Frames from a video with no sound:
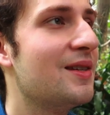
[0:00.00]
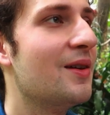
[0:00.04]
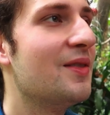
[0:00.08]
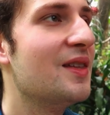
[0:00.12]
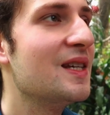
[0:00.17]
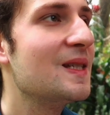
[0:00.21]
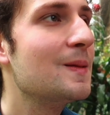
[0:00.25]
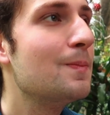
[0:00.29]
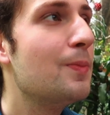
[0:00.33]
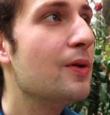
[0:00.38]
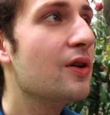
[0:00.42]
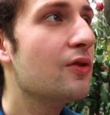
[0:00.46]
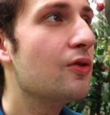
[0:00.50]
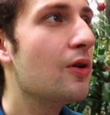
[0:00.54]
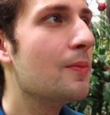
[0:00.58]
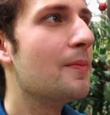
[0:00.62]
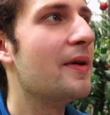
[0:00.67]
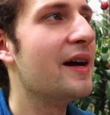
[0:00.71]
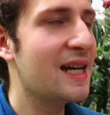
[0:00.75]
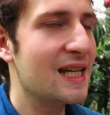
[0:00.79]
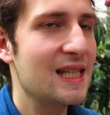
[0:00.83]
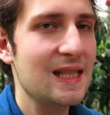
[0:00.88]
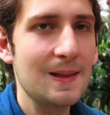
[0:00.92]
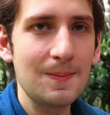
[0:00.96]
So this book
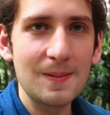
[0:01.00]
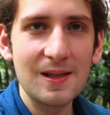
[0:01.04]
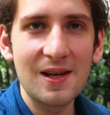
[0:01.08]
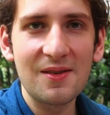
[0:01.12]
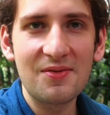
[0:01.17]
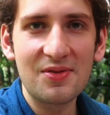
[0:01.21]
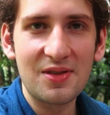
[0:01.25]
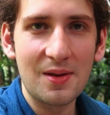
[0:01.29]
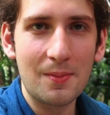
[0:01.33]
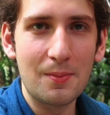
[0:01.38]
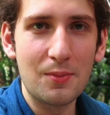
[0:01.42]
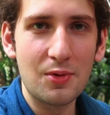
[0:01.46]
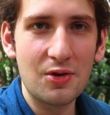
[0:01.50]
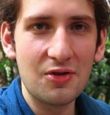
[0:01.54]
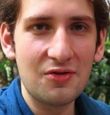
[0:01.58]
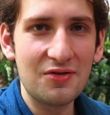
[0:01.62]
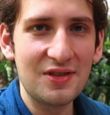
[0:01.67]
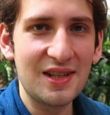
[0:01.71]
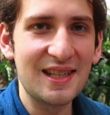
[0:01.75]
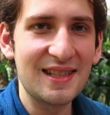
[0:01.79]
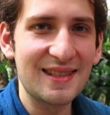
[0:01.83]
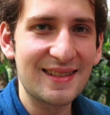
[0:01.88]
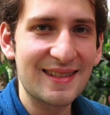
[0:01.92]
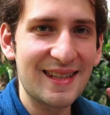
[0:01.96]
reminds me of the
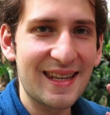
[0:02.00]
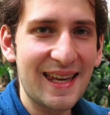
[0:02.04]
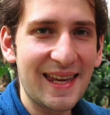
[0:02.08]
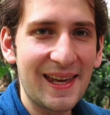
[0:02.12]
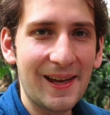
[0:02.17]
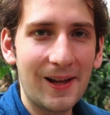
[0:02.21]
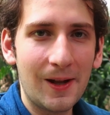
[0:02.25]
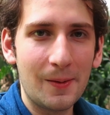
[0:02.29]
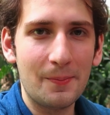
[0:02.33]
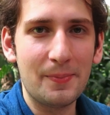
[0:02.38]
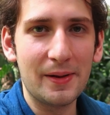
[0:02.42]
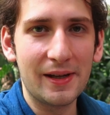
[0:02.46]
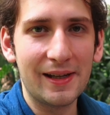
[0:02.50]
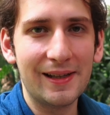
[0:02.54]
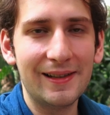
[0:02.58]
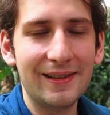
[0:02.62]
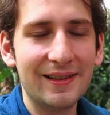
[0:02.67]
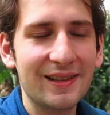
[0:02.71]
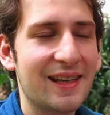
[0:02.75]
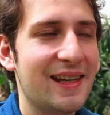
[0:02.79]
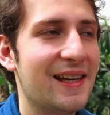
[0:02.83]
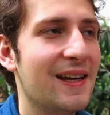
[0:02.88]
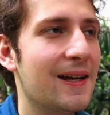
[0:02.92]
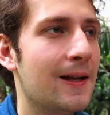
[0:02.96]
movies Kill
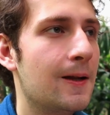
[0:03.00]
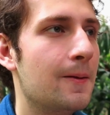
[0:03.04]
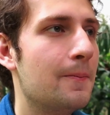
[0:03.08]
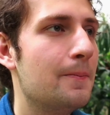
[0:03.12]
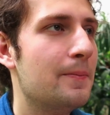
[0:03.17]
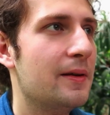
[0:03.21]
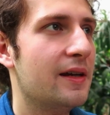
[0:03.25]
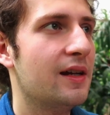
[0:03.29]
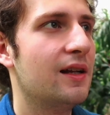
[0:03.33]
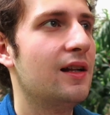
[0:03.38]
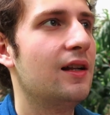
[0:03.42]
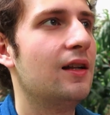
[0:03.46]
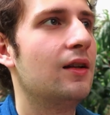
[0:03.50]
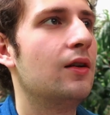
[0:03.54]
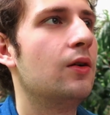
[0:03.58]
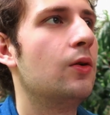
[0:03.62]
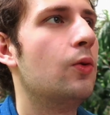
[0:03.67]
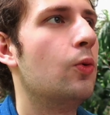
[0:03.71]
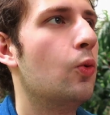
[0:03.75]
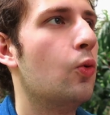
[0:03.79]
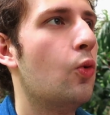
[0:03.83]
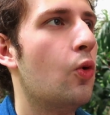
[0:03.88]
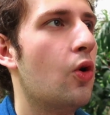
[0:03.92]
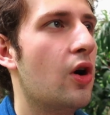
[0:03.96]
Bill, Kill Bill
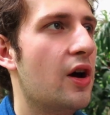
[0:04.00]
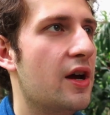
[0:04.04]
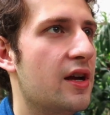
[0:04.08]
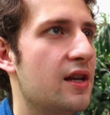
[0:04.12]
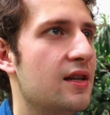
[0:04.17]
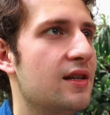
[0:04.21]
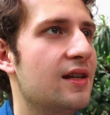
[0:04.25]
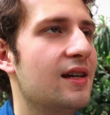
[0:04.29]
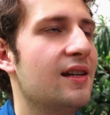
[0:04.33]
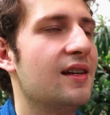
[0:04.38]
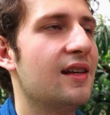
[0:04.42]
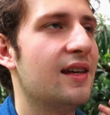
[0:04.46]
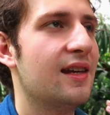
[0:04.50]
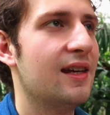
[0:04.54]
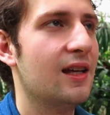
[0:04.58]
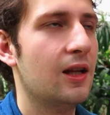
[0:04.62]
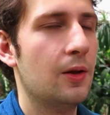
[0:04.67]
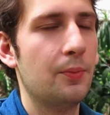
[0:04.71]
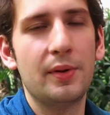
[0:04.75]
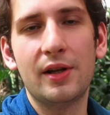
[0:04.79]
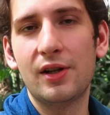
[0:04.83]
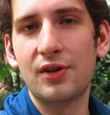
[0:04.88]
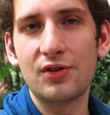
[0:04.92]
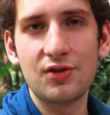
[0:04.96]
one and
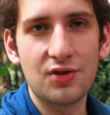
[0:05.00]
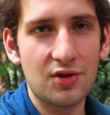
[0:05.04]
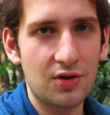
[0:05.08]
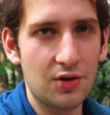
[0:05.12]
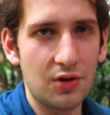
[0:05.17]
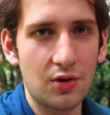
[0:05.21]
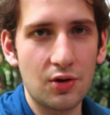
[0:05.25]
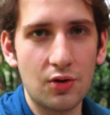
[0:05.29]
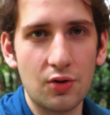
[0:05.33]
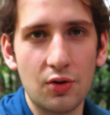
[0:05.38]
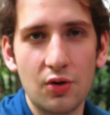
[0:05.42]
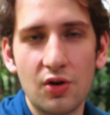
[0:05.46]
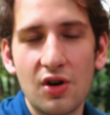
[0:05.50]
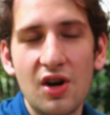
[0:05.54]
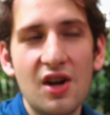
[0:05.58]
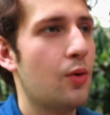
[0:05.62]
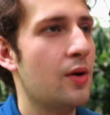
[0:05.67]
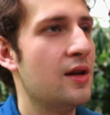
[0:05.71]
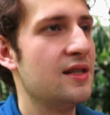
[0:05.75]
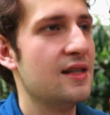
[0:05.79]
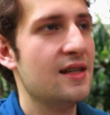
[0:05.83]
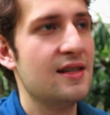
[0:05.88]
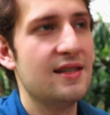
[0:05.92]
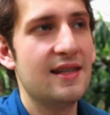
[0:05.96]
Kill Bill two.
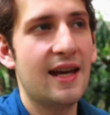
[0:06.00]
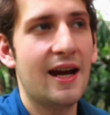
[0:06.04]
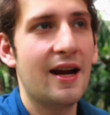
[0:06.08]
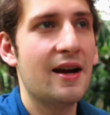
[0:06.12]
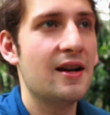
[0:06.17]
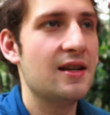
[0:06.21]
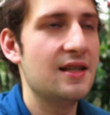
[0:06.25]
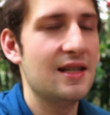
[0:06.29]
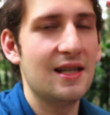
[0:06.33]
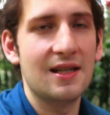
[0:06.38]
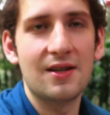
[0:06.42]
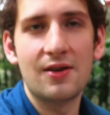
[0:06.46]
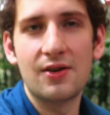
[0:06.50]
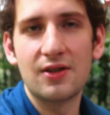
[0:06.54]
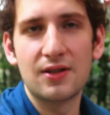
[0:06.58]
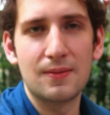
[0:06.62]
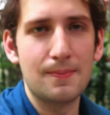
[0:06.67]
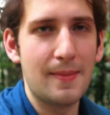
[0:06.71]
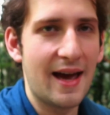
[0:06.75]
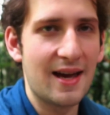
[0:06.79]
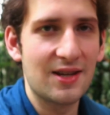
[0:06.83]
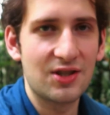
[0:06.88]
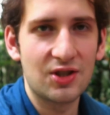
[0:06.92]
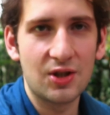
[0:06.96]
Quentin Tarantino's
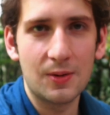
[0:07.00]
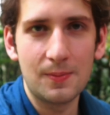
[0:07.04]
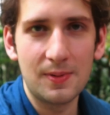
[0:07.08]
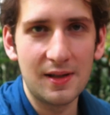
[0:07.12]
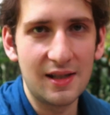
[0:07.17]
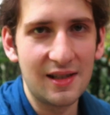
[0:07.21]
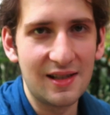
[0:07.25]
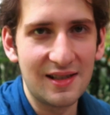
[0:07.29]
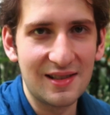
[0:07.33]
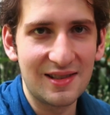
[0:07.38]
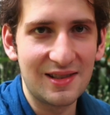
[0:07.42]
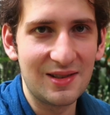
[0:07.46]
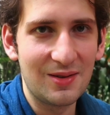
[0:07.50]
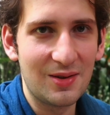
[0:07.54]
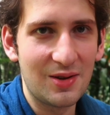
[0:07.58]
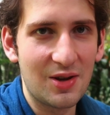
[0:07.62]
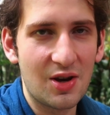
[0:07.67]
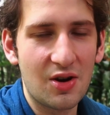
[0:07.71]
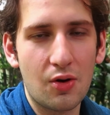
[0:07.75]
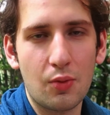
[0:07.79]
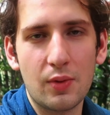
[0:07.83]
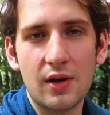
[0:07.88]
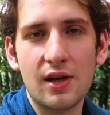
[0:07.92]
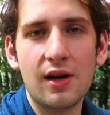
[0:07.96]
masterpiece, you
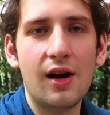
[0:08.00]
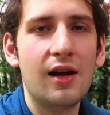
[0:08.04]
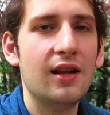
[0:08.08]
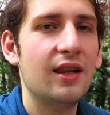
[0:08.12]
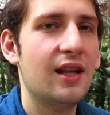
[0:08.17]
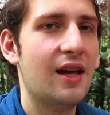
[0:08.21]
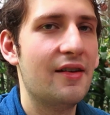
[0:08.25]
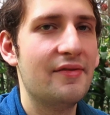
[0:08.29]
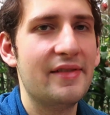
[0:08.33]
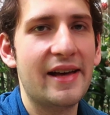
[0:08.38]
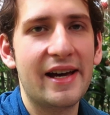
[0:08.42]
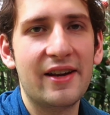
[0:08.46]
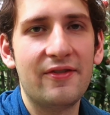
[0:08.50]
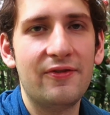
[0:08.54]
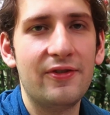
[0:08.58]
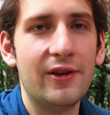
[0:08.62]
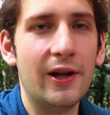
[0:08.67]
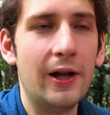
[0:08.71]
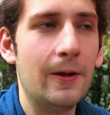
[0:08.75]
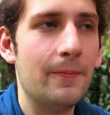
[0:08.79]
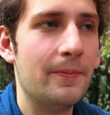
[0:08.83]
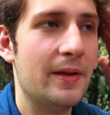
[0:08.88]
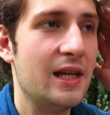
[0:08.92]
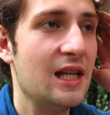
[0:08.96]
know, we all love that
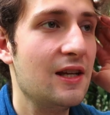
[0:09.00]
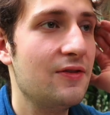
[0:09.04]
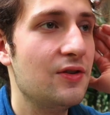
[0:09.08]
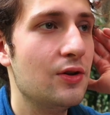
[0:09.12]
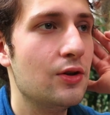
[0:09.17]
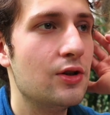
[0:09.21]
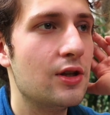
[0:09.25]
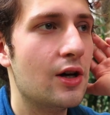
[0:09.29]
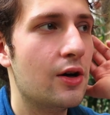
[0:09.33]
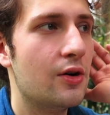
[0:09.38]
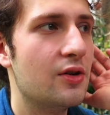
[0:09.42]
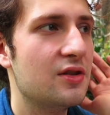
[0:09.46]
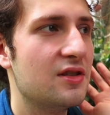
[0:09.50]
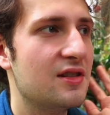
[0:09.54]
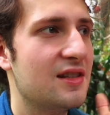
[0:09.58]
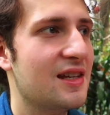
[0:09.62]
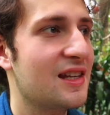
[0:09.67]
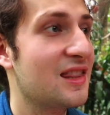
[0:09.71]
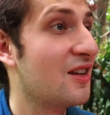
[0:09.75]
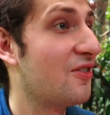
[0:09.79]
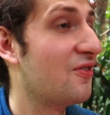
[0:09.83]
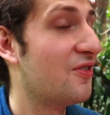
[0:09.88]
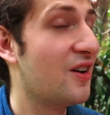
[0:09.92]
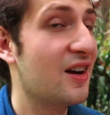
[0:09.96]
film. And if you don't,
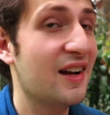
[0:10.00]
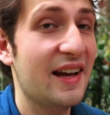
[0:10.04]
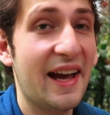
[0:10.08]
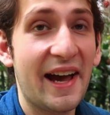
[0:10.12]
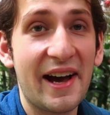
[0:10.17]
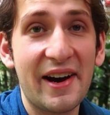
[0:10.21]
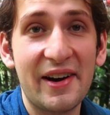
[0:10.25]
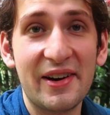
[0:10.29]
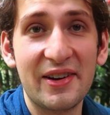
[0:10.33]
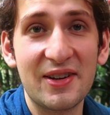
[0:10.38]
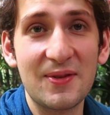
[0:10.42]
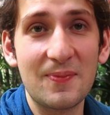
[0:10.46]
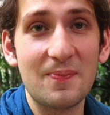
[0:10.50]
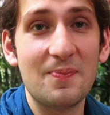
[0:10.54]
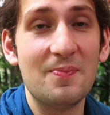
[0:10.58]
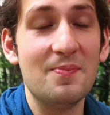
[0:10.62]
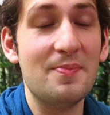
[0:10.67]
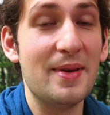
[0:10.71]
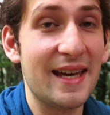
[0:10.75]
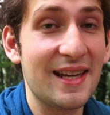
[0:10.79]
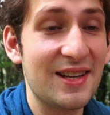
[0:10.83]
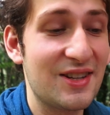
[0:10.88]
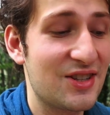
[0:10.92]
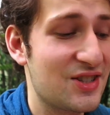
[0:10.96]
get the fuck out,
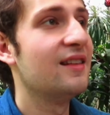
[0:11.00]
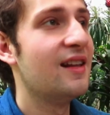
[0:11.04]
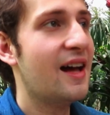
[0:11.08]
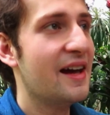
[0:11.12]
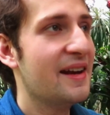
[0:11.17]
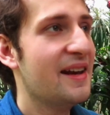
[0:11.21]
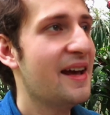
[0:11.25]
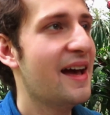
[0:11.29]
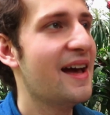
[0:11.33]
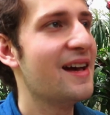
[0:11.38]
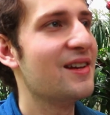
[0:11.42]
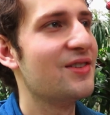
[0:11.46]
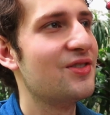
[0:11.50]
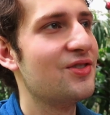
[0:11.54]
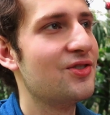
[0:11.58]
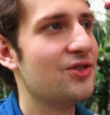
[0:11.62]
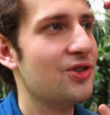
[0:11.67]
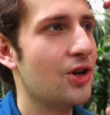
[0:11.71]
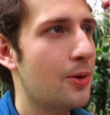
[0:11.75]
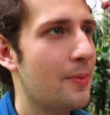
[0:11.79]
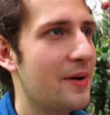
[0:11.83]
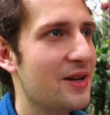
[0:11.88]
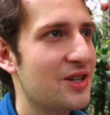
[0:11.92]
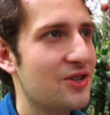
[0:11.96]
bitch. Lana has
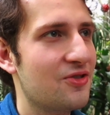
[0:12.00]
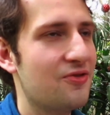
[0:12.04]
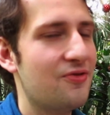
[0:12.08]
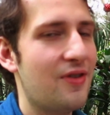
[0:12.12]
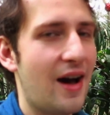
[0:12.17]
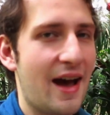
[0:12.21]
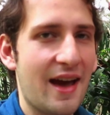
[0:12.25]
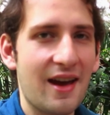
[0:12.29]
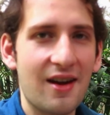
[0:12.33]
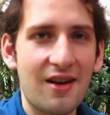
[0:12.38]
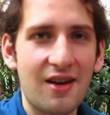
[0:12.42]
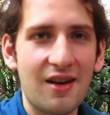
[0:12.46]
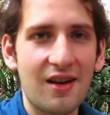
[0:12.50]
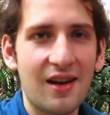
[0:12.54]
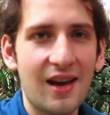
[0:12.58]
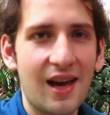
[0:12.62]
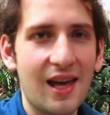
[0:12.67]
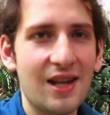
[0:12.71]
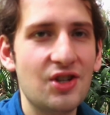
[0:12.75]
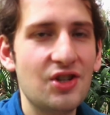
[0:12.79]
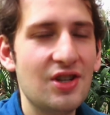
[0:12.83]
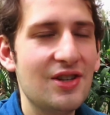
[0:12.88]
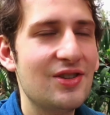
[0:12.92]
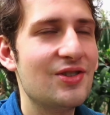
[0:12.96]
so much fire,
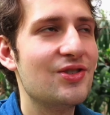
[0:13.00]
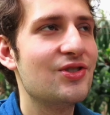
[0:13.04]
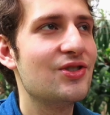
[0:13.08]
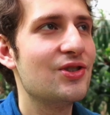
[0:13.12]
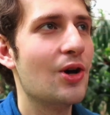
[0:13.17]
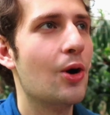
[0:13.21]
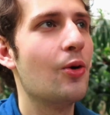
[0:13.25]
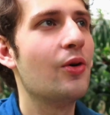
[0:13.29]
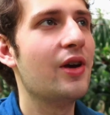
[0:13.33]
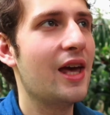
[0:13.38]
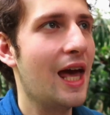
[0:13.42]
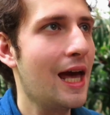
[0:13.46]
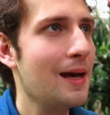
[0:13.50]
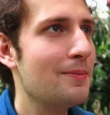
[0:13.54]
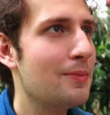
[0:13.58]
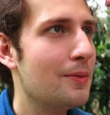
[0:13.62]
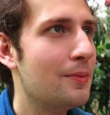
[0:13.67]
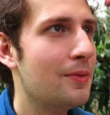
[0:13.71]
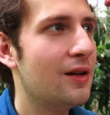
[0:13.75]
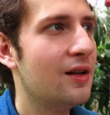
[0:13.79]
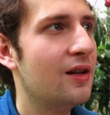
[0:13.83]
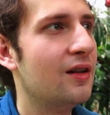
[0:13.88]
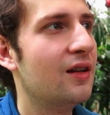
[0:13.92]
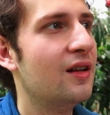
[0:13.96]
and she's so
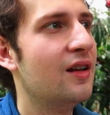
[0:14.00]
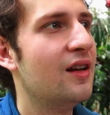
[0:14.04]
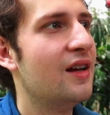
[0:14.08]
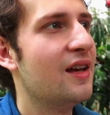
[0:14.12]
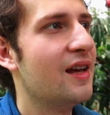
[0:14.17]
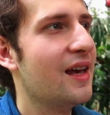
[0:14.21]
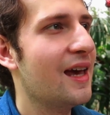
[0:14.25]
capable,